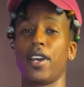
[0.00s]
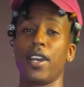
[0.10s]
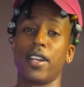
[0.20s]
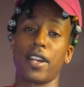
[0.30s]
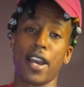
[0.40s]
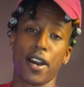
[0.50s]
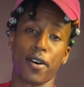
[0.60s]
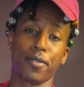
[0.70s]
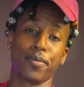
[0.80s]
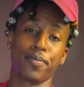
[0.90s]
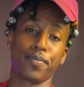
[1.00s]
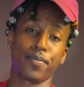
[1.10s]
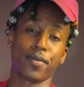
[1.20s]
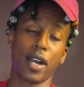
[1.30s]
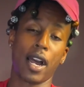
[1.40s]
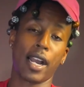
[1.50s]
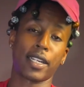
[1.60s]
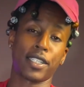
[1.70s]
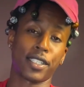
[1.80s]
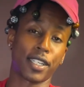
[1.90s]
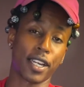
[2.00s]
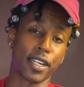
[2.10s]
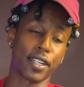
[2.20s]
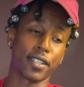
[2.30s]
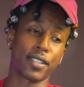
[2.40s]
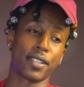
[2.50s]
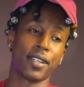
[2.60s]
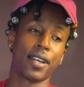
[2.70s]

Now, I can just say this.